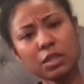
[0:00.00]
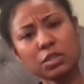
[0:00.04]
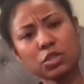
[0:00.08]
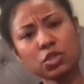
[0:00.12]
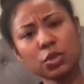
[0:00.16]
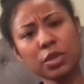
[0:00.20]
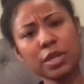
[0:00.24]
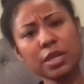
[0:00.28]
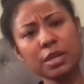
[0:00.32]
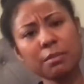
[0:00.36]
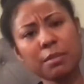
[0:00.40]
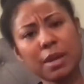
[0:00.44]

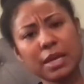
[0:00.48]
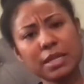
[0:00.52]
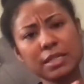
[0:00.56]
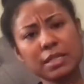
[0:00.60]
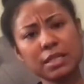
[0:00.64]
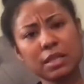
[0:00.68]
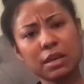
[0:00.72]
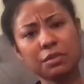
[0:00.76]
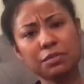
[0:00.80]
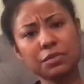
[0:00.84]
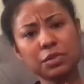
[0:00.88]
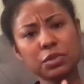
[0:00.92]
treating
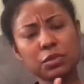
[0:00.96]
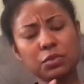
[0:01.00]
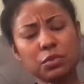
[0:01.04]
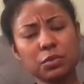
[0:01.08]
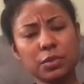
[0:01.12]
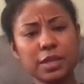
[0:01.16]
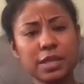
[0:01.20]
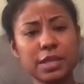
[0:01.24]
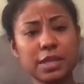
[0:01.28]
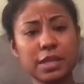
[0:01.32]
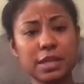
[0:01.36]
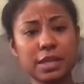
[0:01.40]
myself to
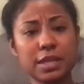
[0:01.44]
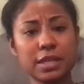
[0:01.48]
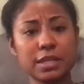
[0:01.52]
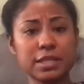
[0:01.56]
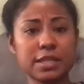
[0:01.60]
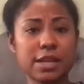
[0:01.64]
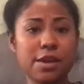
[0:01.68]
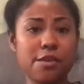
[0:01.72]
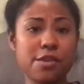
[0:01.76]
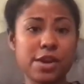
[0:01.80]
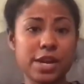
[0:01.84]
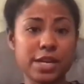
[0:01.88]

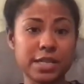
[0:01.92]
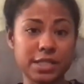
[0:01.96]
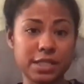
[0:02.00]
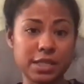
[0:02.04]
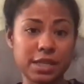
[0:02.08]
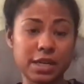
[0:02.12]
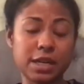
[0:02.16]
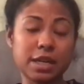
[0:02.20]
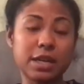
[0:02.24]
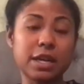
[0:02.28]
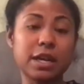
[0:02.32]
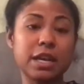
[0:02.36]
weekends, Saturday and
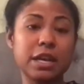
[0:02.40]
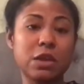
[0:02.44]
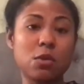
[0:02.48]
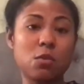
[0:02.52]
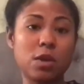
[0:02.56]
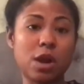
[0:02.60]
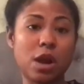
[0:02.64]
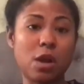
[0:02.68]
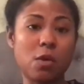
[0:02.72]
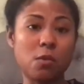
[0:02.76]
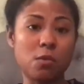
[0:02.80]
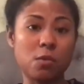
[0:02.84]
Sunday to eat
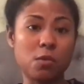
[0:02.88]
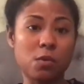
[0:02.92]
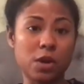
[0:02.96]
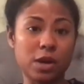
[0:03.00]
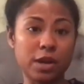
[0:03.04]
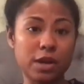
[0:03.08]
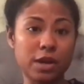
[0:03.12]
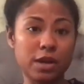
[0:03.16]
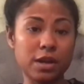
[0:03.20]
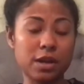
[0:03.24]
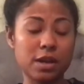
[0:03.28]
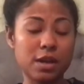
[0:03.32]
what I
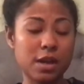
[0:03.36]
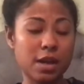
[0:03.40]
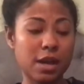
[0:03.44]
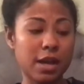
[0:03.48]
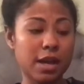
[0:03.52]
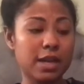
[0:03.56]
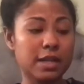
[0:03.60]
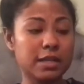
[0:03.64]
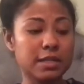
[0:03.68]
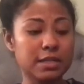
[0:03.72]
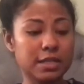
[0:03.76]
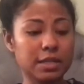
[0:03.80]
want
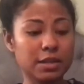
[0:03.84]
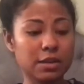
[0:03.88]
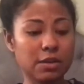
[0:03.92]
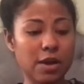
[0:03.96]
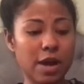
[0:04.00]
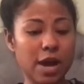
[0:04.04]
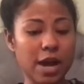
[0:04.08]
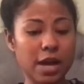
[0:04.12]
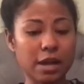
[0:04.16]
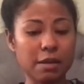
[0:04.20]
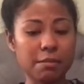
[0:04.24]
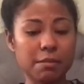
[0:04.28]

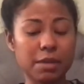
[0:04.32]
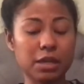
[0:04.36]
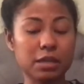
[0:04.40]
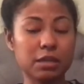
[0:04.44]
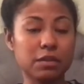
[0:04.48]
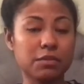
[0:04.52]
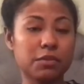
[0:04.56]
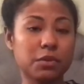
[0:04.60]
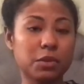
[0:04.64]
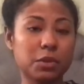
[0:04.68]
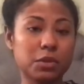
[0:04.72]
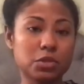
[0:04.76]
until I can make
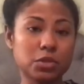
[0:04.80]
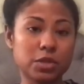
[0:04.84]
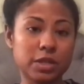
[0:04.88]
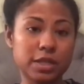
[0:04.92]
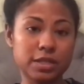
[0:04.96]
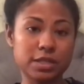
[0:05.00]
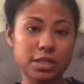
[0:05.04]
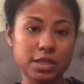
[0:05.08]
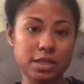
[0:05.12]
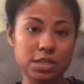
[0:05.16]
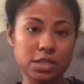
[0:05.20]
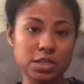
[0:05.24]
the full
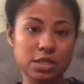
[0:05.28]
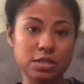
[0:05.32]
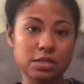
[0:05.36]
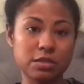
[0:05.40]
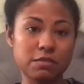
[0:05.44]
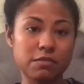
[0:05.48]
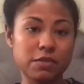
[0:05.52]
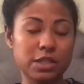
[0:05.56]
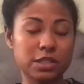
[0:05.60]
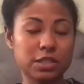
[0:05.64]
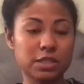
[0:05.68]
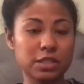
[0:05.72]
transition
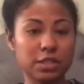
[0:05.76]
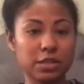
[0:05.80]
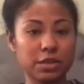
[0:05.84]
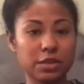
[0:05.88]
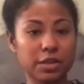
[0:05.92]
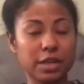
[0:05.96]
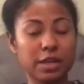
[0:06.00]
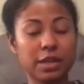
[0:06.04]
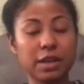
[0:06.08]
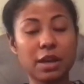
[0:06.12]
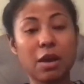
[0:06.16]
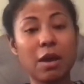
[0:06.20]
to
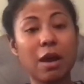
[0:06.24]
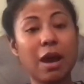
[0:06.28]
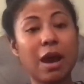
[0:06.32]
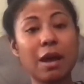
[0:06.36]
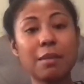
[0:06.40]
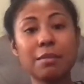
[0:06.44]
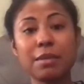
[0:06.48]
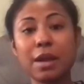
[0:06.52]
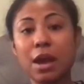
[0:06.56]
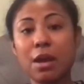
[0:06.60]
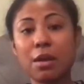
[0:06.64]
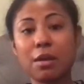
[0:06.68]
vegetarian. Now,
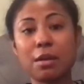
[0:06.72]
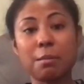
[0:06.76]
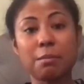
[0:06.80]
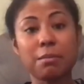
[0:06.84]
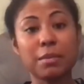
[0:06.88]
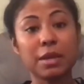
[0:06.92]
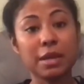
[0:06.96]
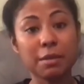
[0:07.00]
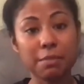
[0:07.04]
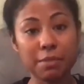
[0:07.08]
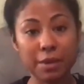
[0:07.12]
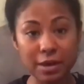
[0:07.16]
I'm not,
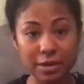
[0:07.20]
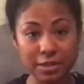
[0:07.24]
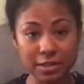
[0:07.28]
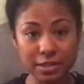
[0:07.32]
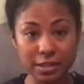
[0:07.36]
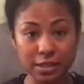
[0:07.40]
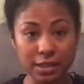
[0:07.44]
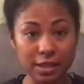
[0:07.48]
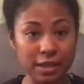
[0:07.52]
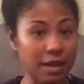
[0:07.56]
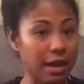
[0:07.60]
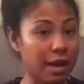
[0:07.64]
me
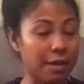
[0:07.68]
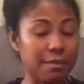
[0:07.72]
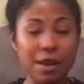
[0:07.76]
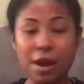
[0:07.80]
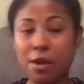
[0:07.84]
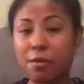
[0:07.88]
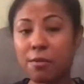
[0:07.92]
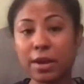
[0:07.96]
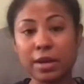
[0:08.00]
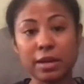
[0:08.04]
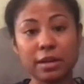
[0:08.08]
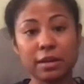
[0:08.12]
personally, I'm
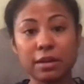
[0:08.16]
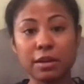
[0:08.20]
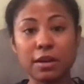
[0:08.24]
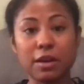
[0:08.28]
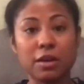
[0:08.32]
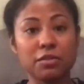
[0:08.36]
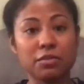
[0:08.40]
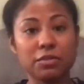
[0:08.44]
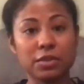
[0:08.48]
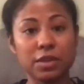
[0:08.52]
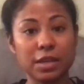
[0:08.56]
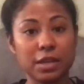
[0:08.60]
not ready to
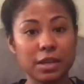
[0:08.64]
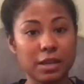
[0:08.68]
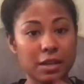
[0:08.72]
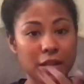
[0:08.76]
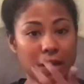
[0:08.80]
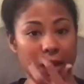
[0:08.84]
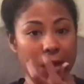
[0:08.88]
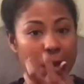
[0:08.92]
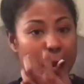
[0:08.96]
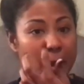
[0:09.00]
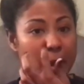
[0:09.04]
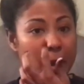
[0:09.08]
go
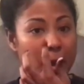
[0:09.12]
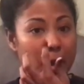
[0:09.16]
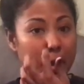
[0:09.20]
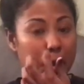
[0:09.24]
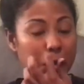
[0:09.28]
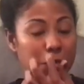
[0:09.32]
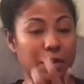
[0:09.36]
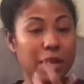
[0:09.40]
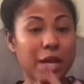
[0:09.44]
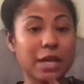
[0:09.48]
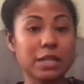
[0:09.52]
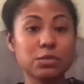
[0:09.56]
vegan.
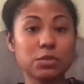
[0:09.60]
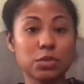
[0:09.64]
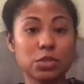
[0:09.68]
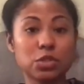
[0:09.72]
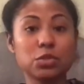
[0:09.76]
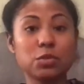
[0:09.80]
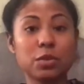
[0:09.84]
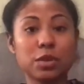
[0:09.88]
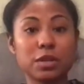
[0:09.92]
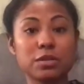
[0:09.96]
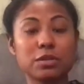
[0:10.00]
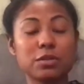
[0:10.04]
And if that's
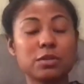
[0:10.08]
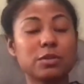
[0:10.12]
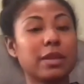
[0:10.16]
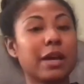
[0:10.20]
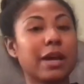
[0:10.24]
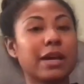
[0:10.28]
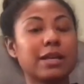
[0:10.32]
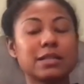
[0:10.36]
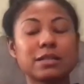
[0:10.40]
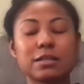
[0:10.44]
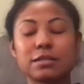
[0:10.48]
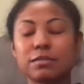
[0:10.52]
what you want to do,
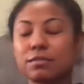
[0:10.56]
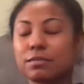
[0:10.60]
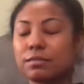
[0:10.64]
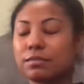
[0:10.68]
that's